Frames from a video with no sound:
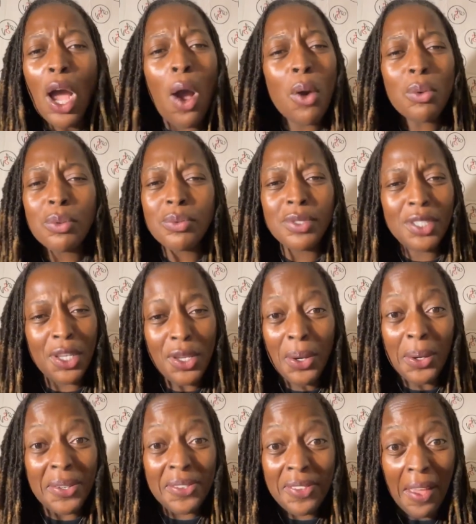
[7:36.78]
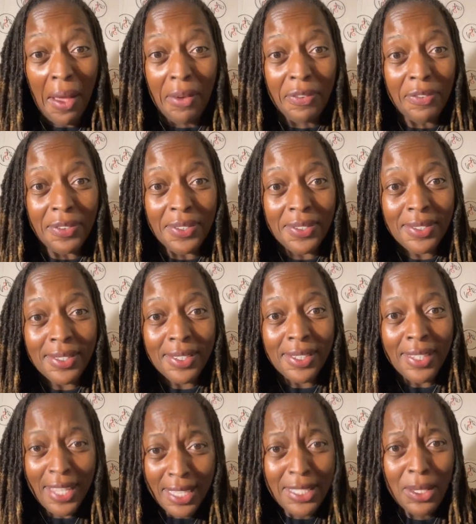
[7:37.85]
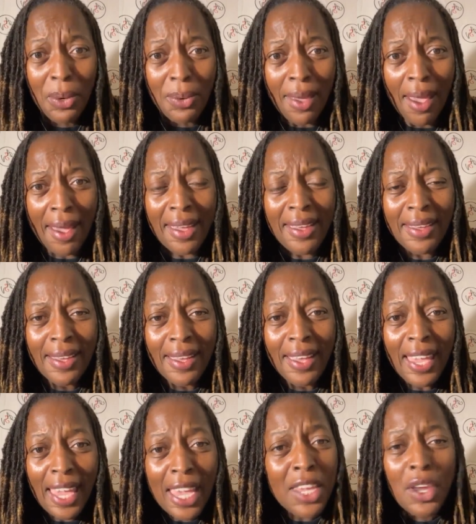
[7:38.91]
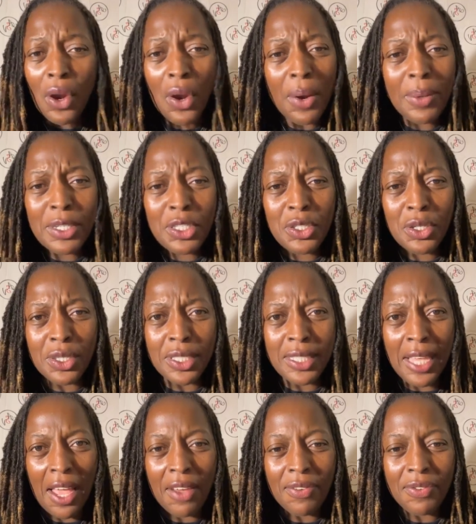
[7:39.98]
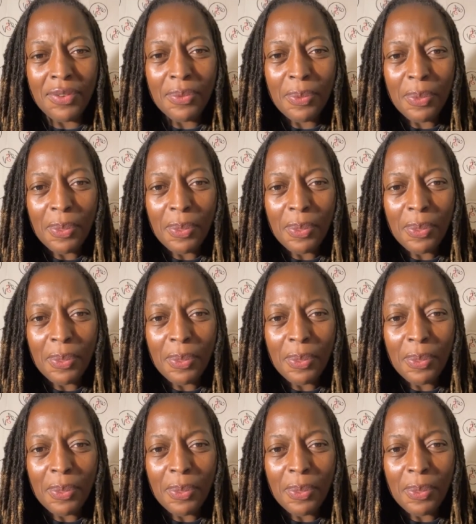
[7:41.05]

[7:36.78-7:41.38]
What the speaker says: Talk to yourself. It's okay. Encourage yourself.